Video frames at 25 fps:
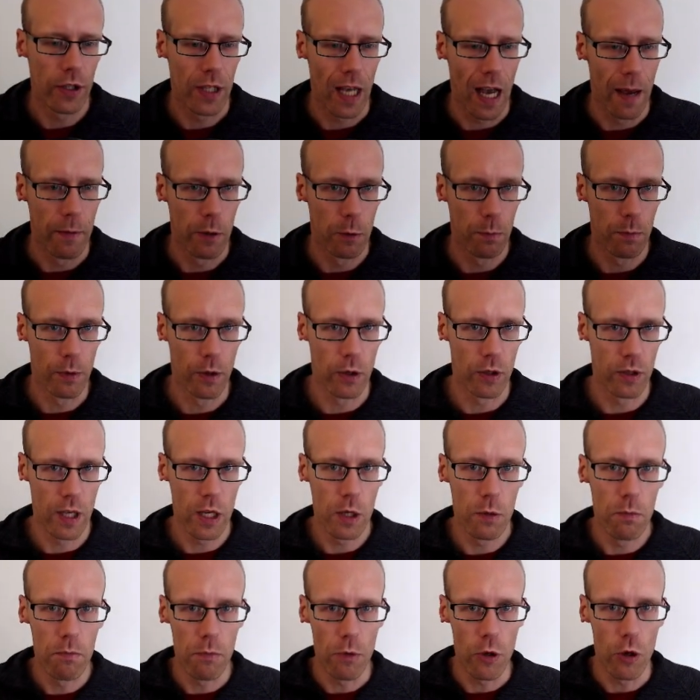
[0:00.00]
time is because
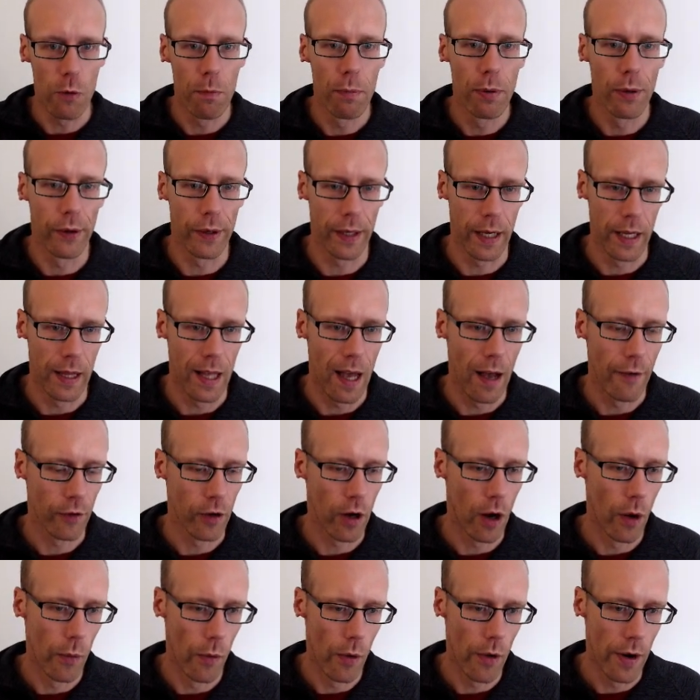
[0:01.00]
this Mu plugin that I've
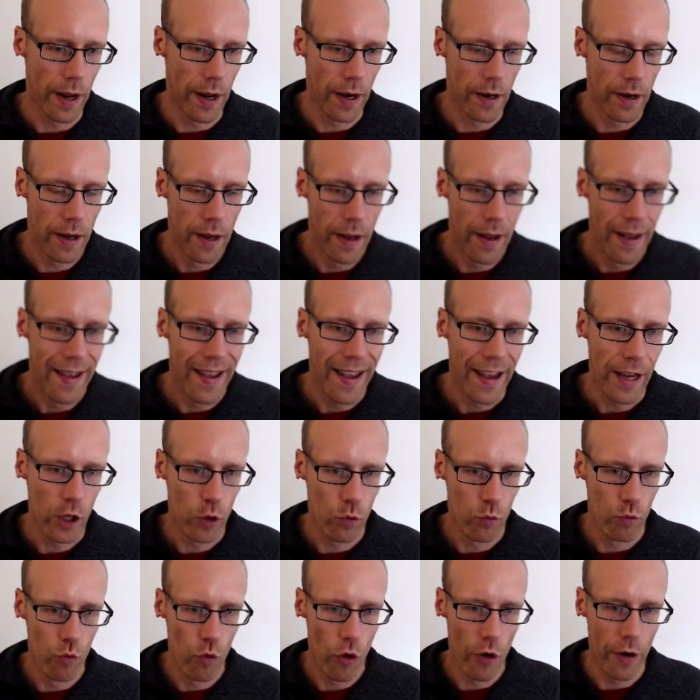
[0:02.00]
got running is
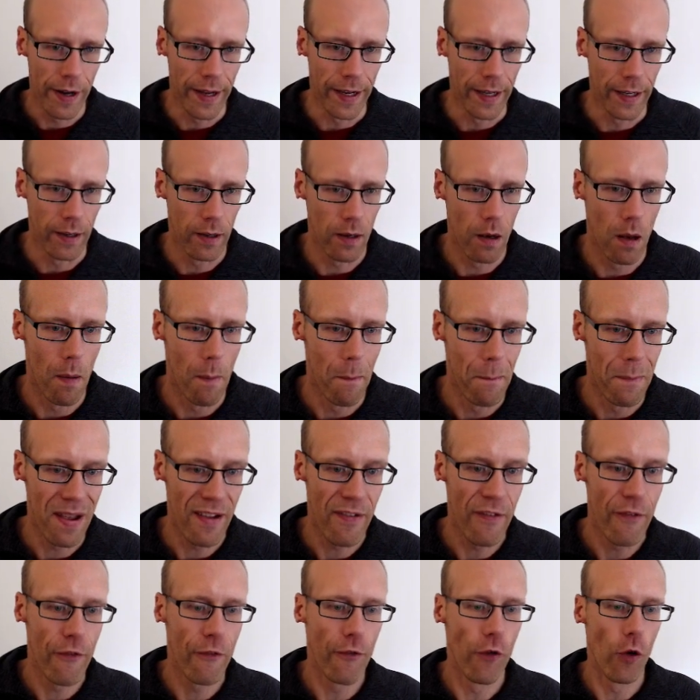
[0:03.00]
running
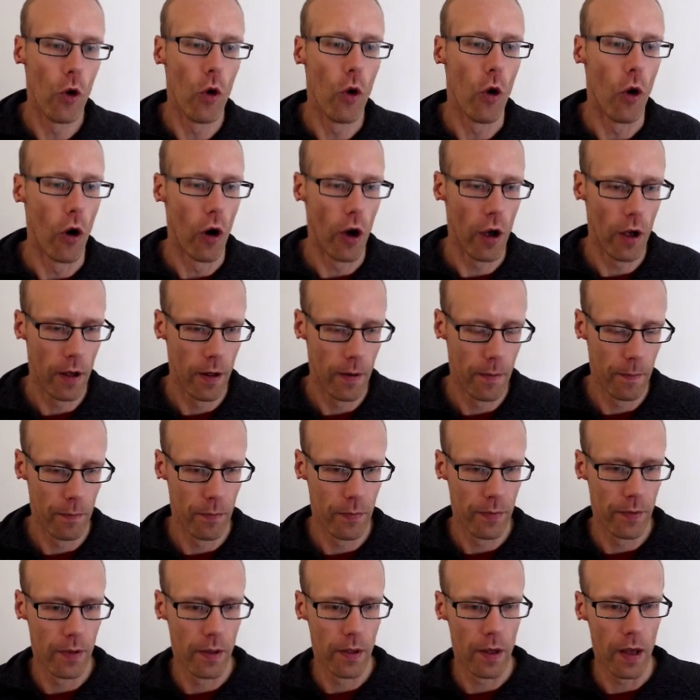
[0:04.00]
before
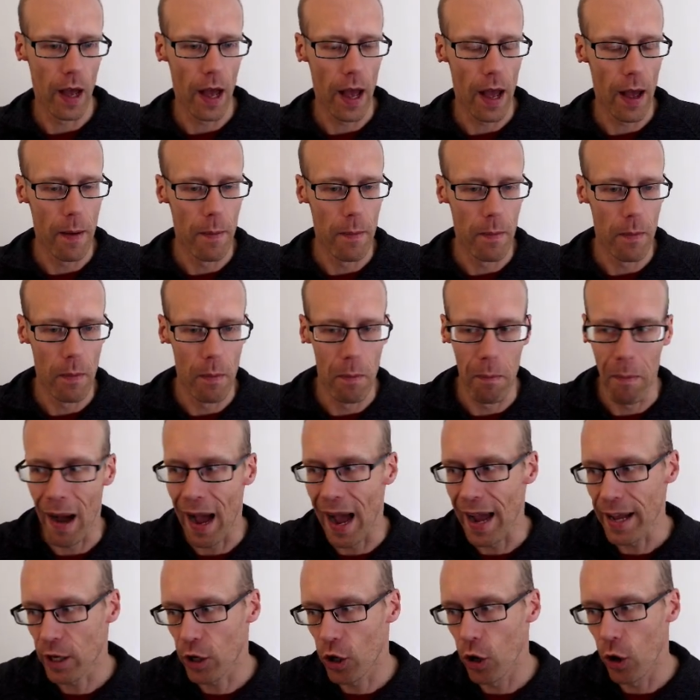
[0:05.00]

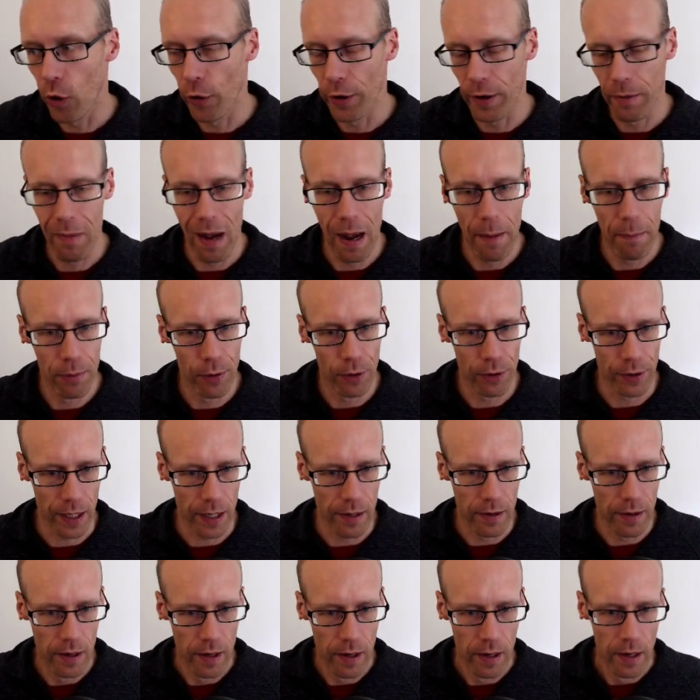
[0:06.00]
my code in my
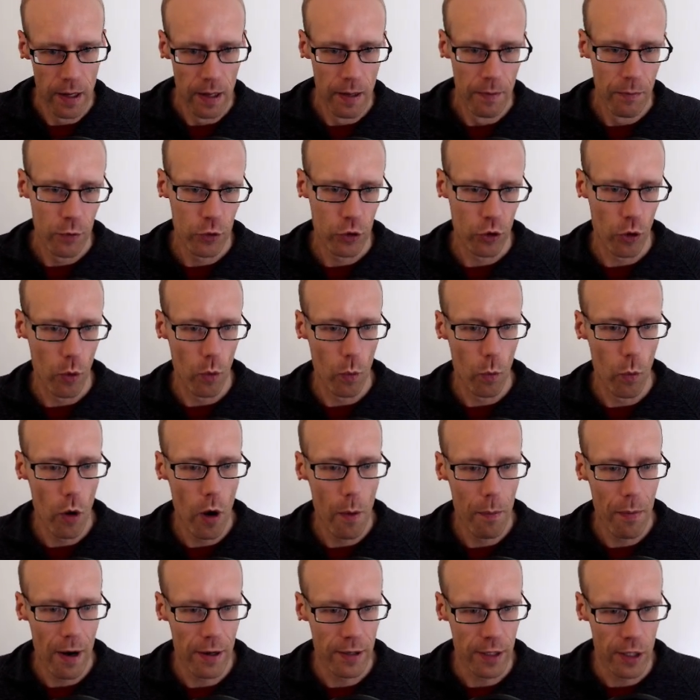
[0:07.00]
plugin. So
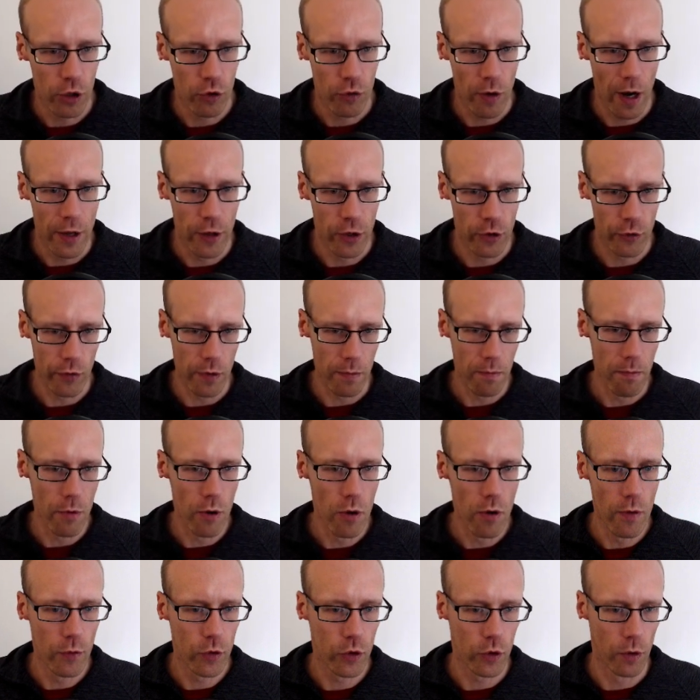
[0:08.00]
WordPress is trying to
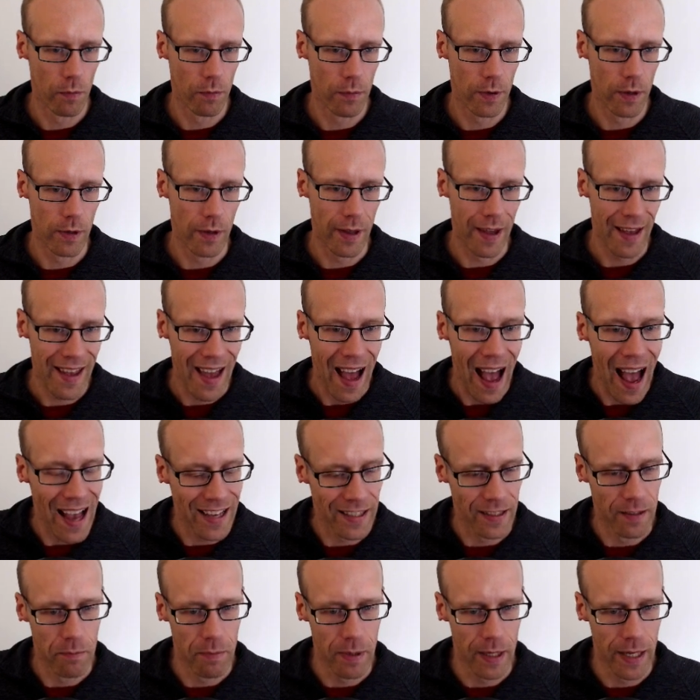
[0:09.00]
remove something that
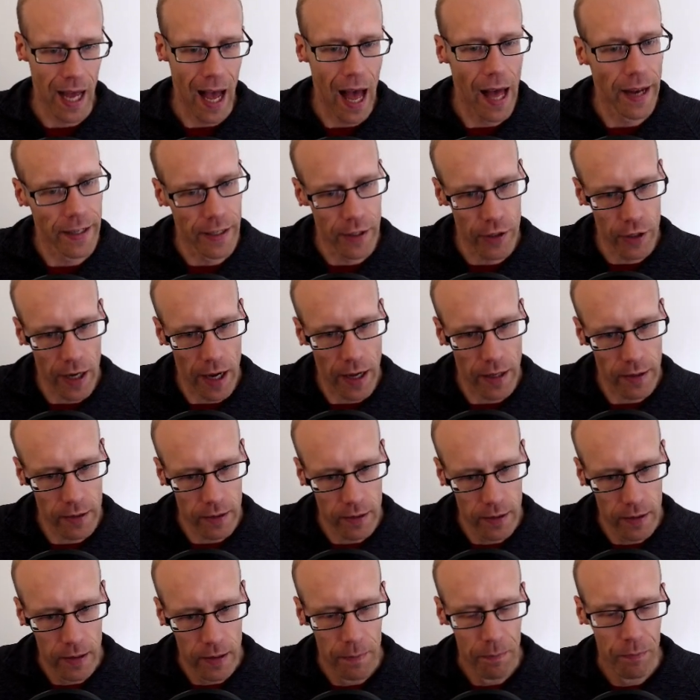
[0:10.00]
hasn't been added yet,
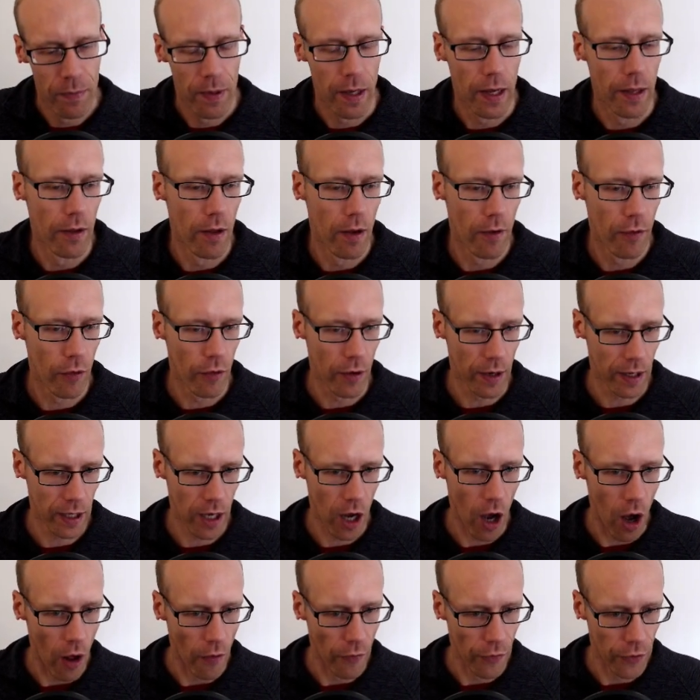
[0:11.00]
and therefore it
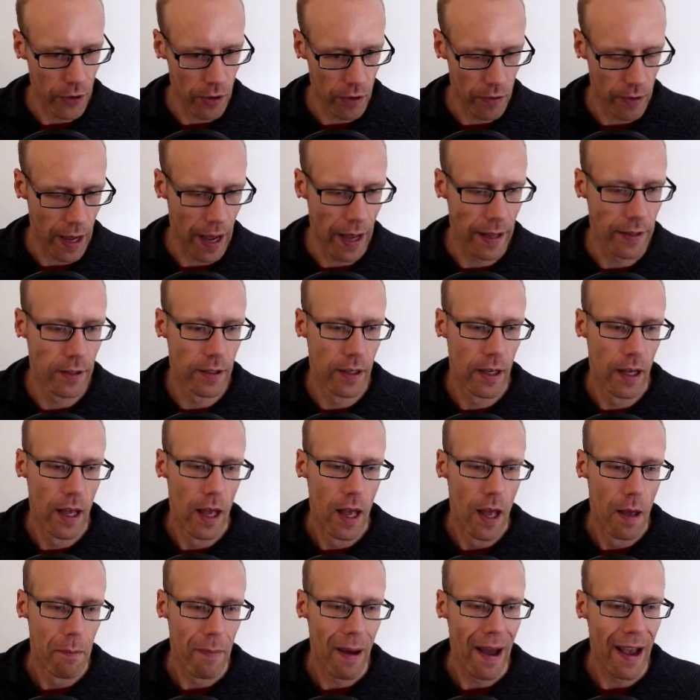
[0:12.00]
can't do that.
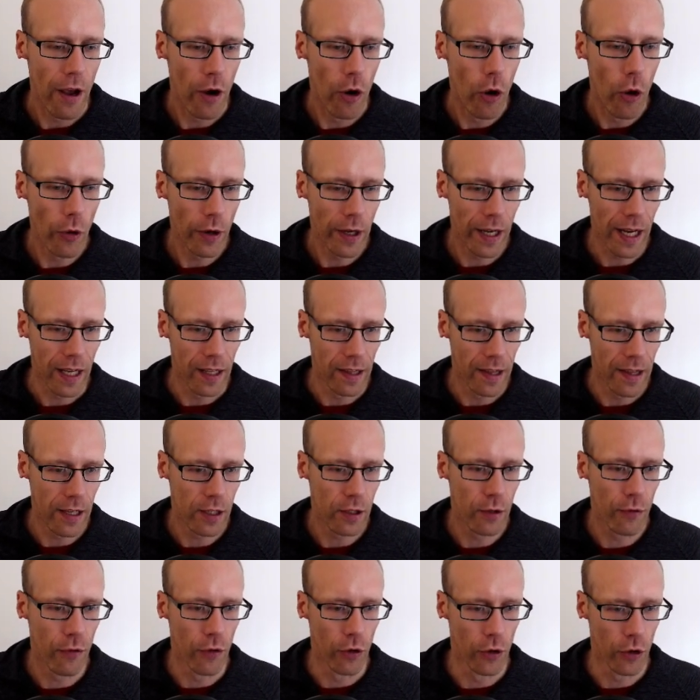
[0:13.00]
By hooking this
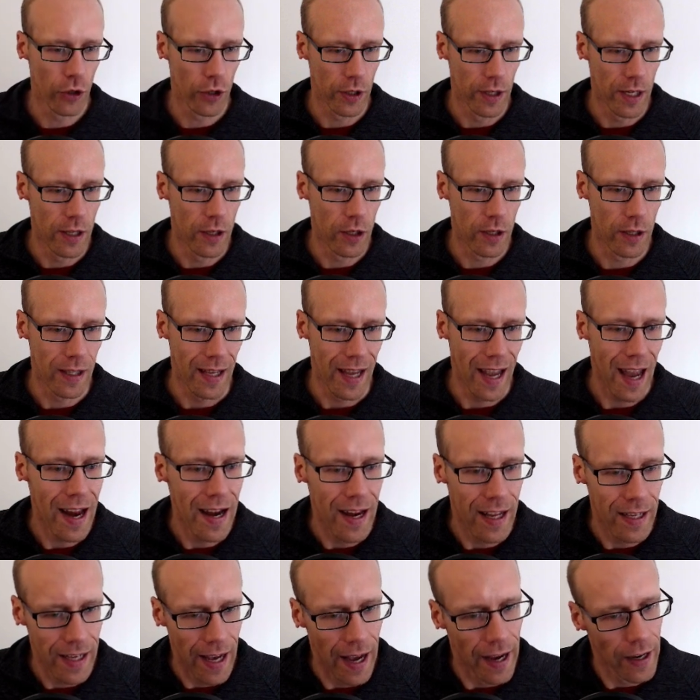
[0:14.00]
function into the
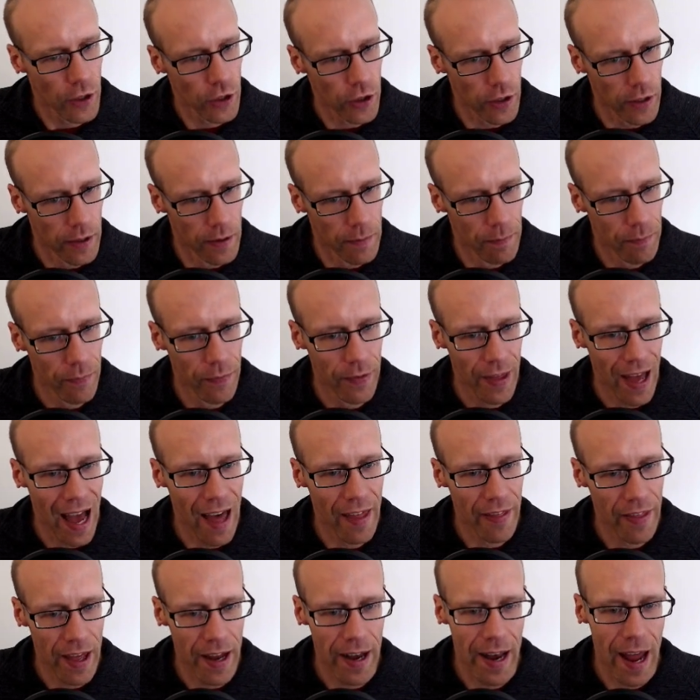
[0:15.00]
init action,
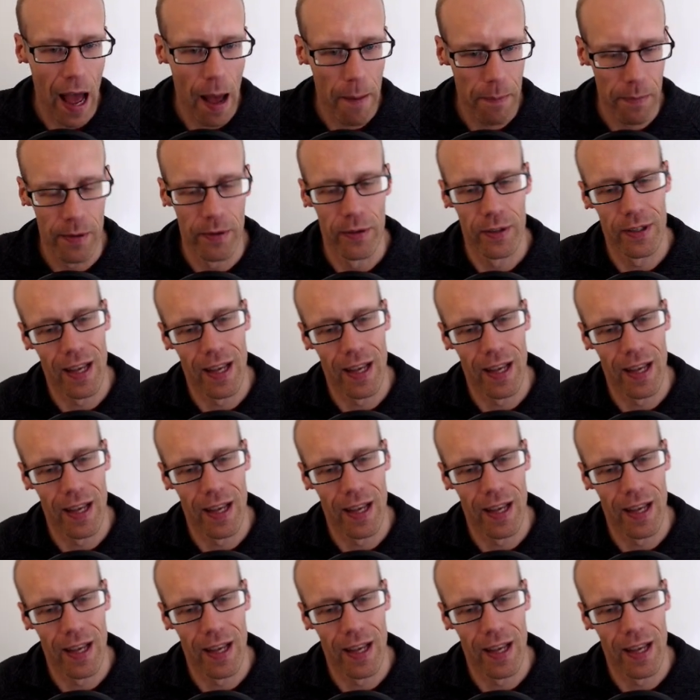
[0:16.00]
that then happens